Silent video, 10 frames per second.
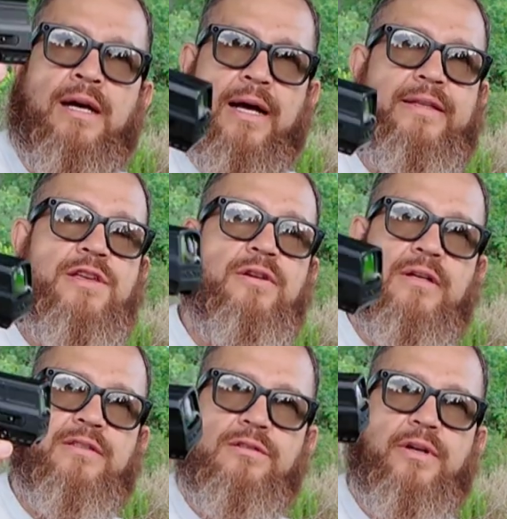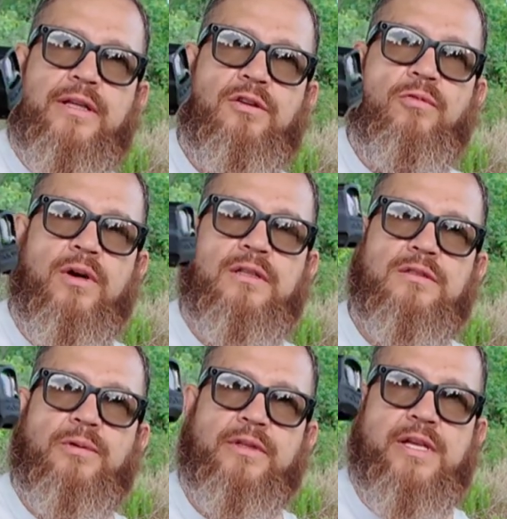I think you can still get the
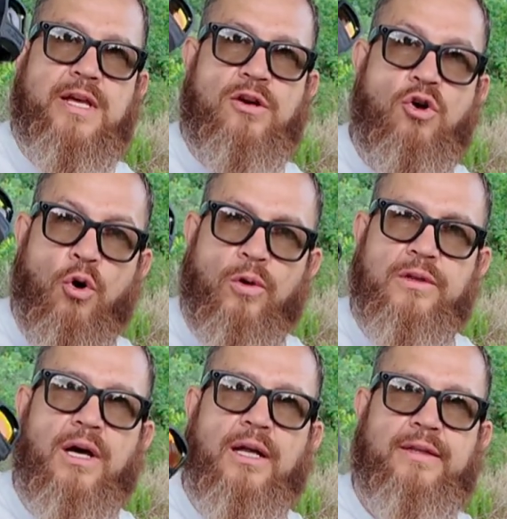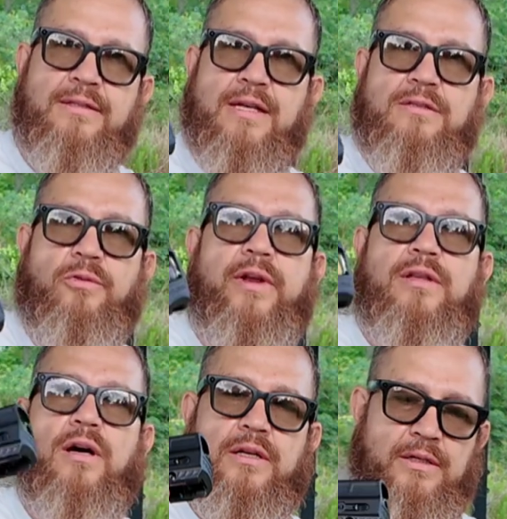ones with the gold dot. This has a red
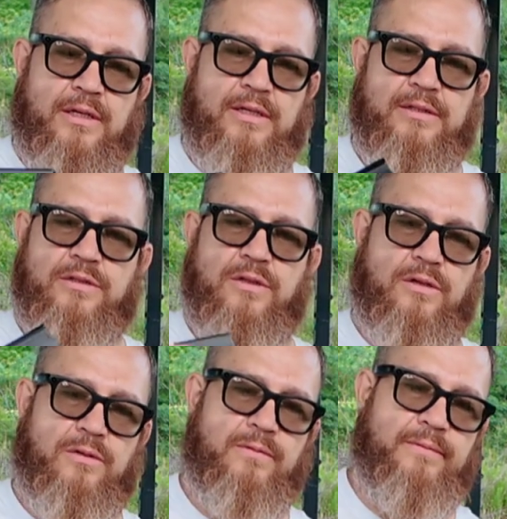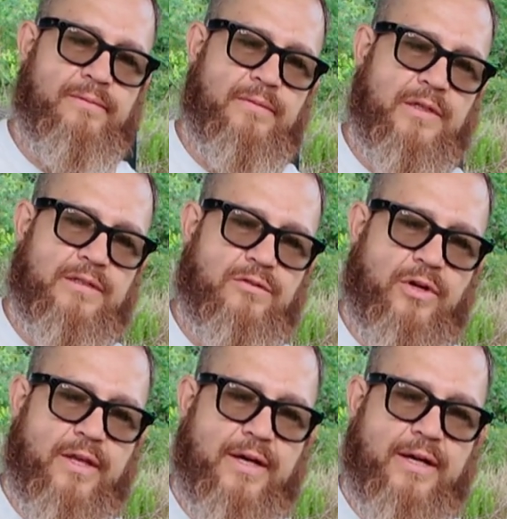dot. So let's
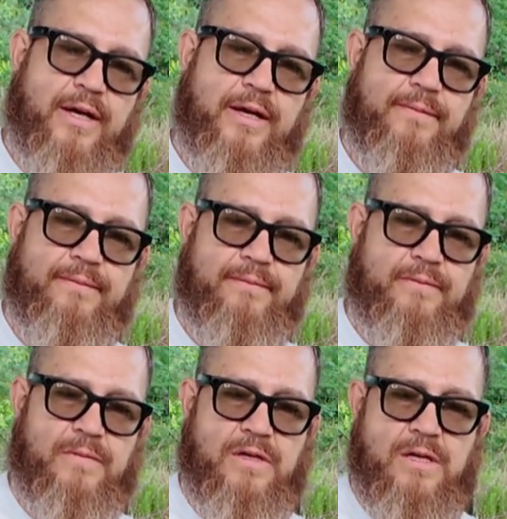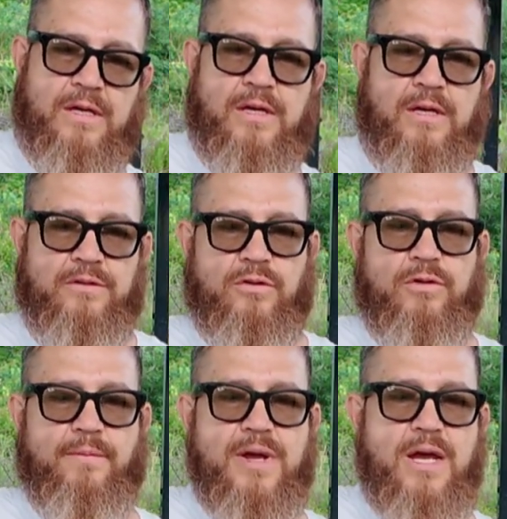try that guy. So
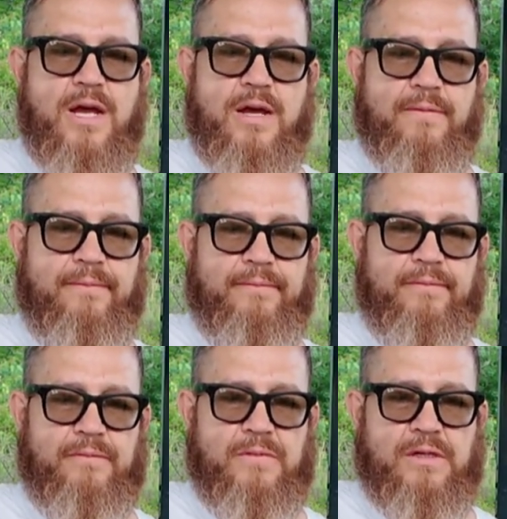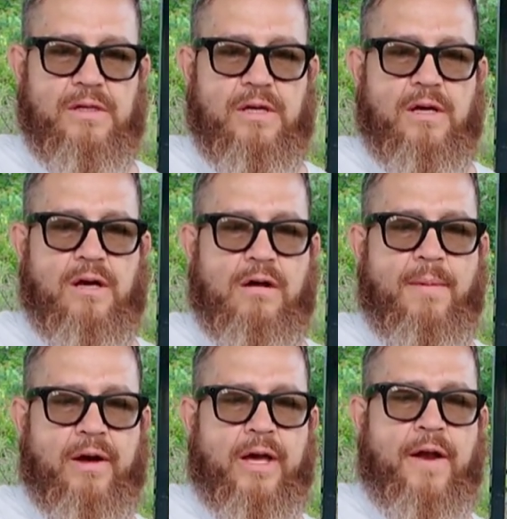to me, oh,
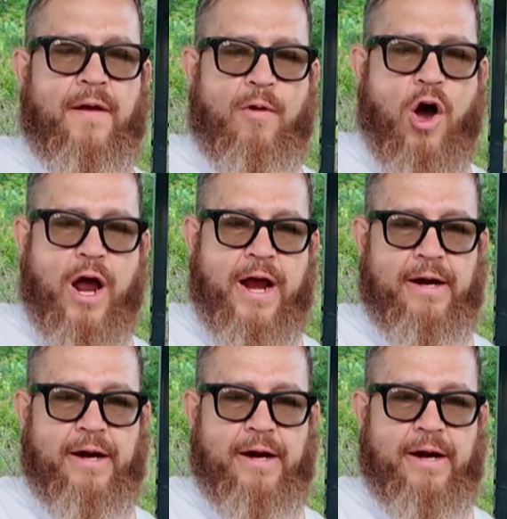come on, get in there, boy.